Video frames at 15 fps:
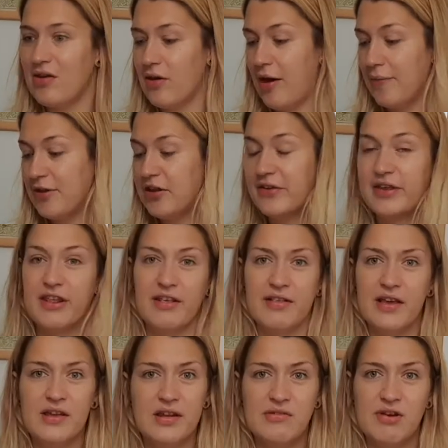I mean, look at this,
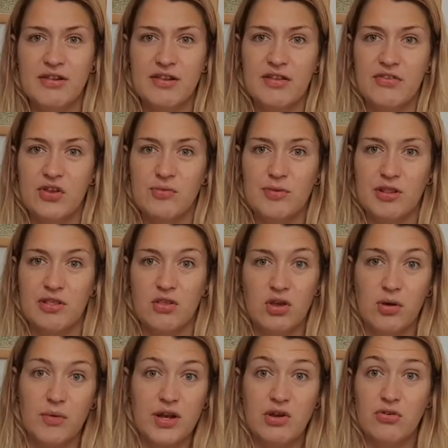I only read this 2 months
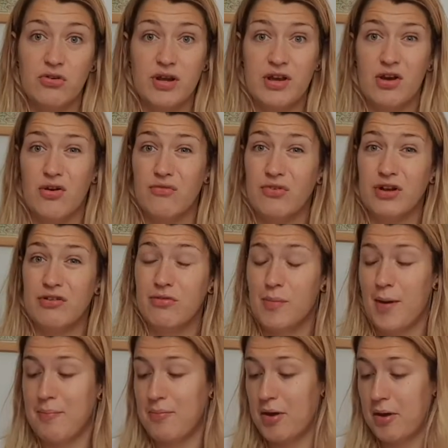ago and I already can't fully
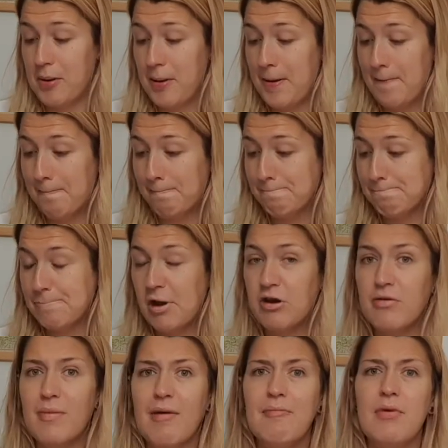remember. I
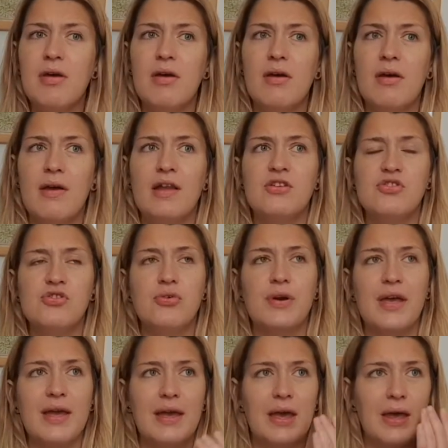remember
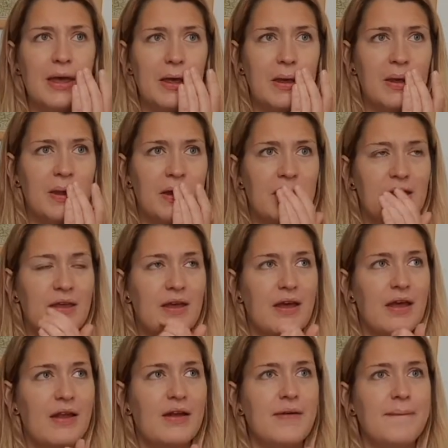enjoying it,
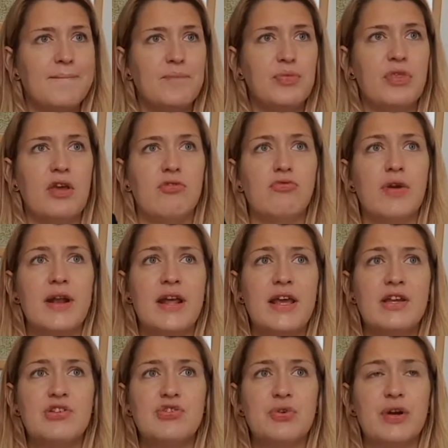and I really
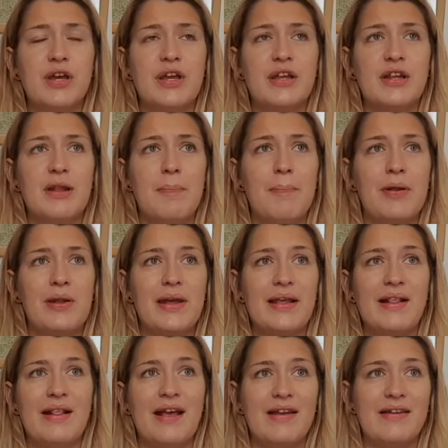enjoyed the
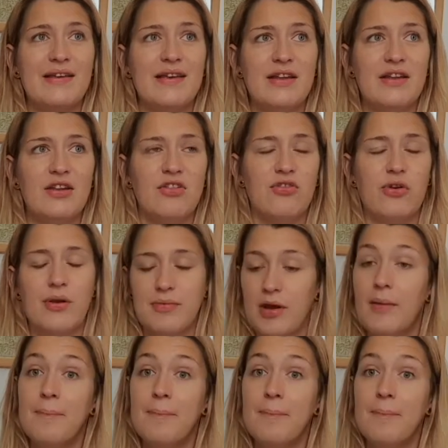place setting and description.